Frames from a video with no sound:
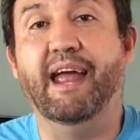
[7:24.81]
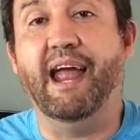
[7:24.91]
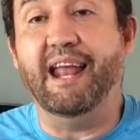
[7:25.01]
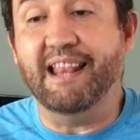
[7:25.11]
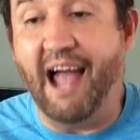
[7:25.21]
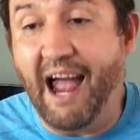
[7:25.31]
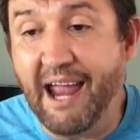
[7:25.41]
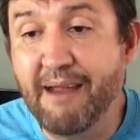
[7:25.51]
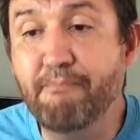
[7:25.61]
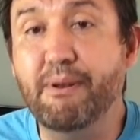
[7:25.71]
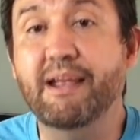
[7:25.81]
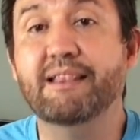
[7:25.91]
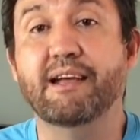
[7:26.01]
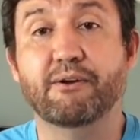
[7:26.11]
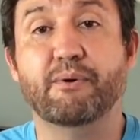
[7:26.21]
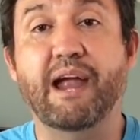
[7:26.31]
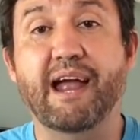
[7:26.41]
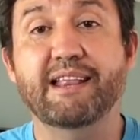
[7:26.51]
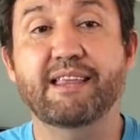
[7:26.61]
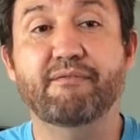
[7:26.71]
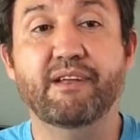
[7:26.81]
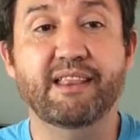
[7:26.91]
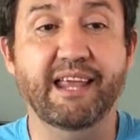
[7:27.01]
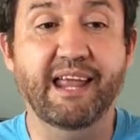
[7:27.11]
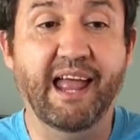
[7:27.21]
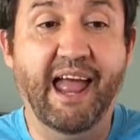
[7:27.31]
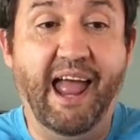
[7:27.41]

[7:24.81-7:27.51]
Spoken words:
enabling the creativity,